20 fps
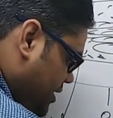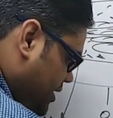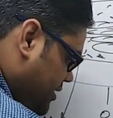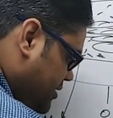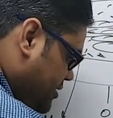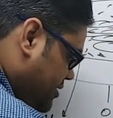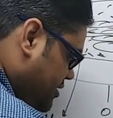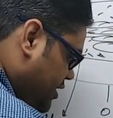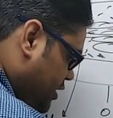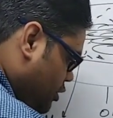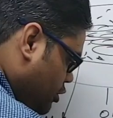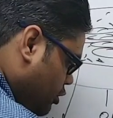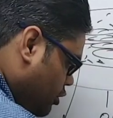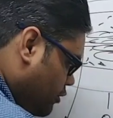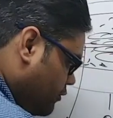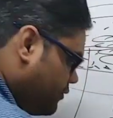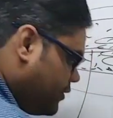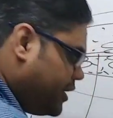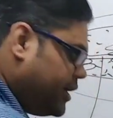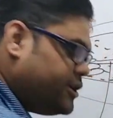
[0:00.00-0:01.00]
instead
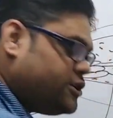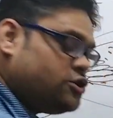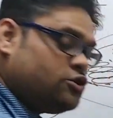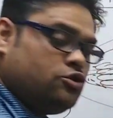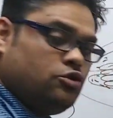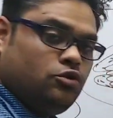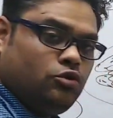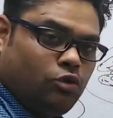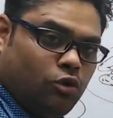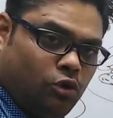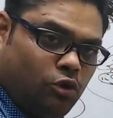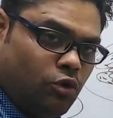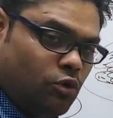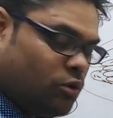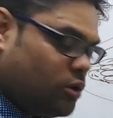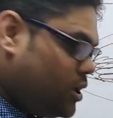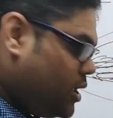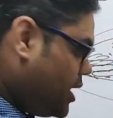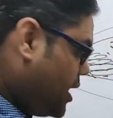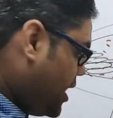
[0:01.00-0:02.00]
of
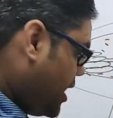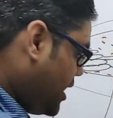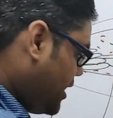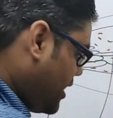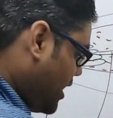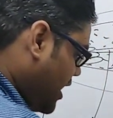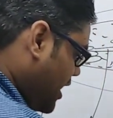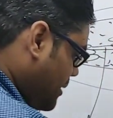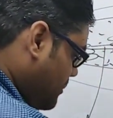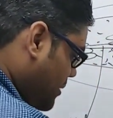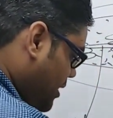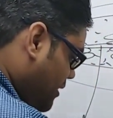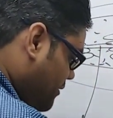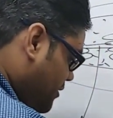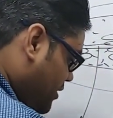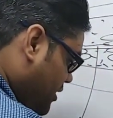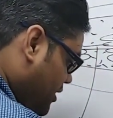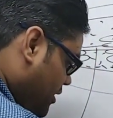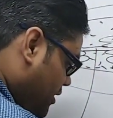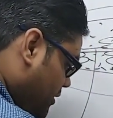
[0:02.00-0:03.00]
H2O, and I am
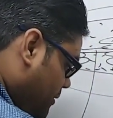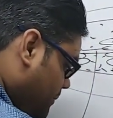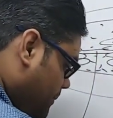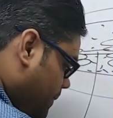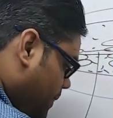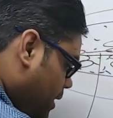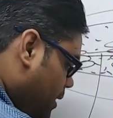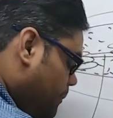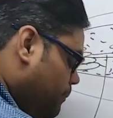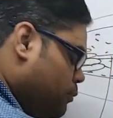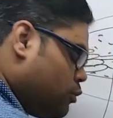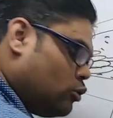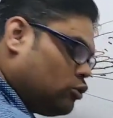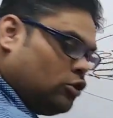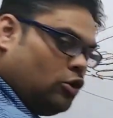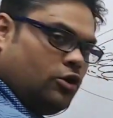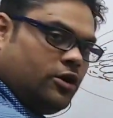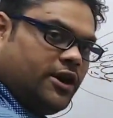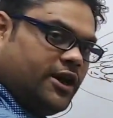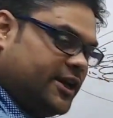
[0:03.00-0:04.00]
having a
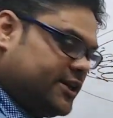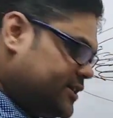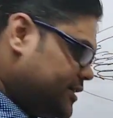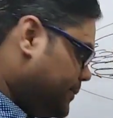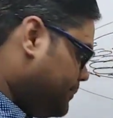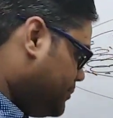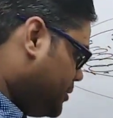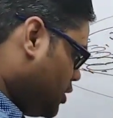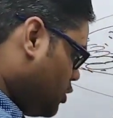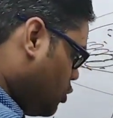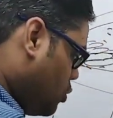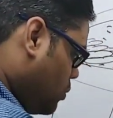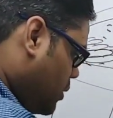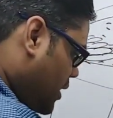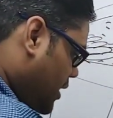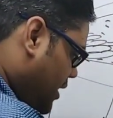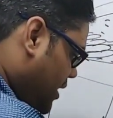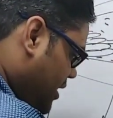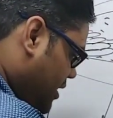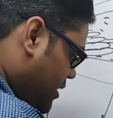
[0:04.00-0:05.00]
proton acceptor
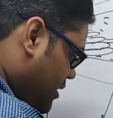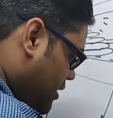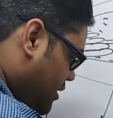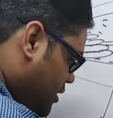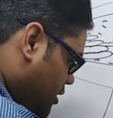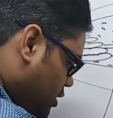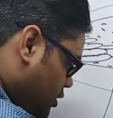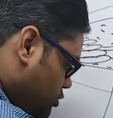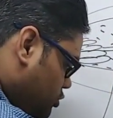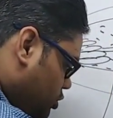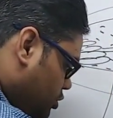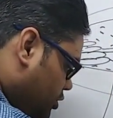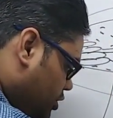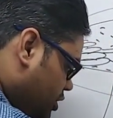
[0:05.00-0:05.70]
over here, so